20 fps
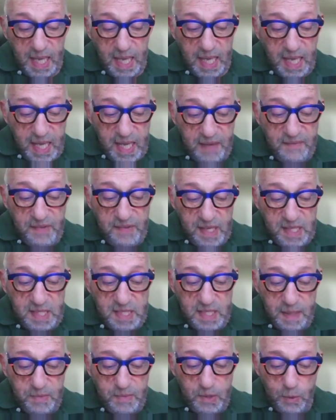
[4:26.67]
he convinced
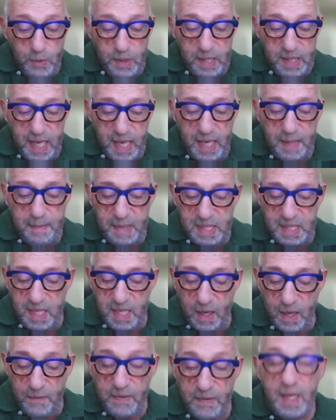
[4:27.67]
them to rename
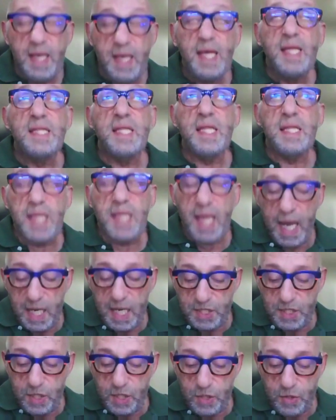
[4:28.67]
itself the
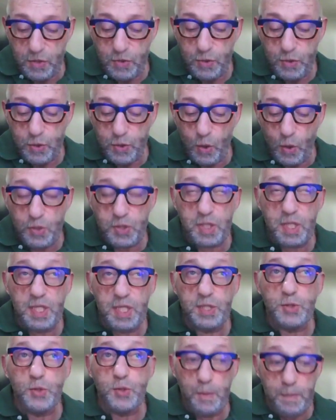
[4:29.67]
National
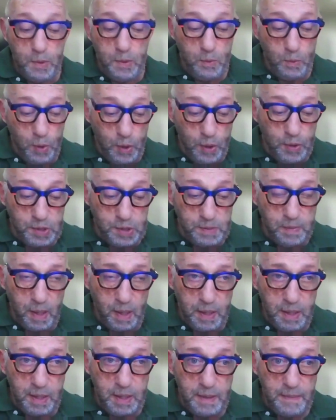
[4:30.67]
Socialist German Workers'
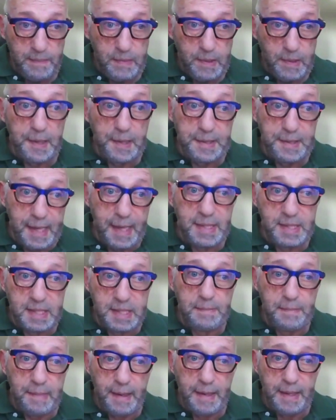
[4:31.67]
Party, or
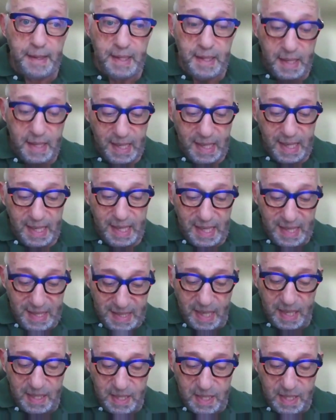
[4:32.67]
Nazi Party, and